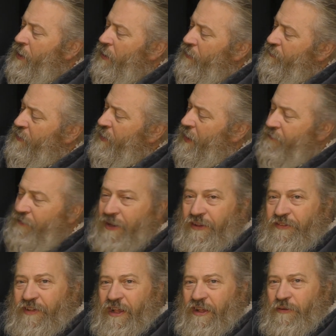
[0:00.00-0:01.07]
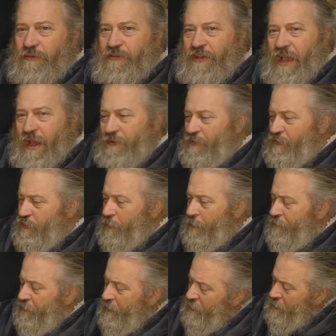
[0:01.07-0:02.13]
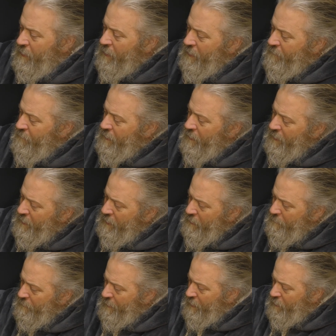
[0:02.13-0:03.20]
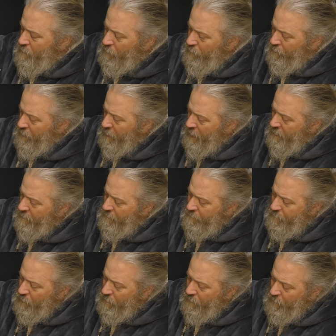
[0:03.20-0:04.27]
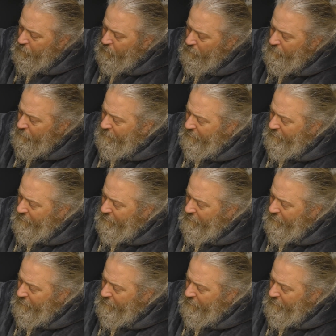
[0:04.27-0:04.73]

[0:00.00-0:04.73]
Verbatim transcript: It's going to have a hexagonal tower on top of it, and then another bit across here. And I've got this wooden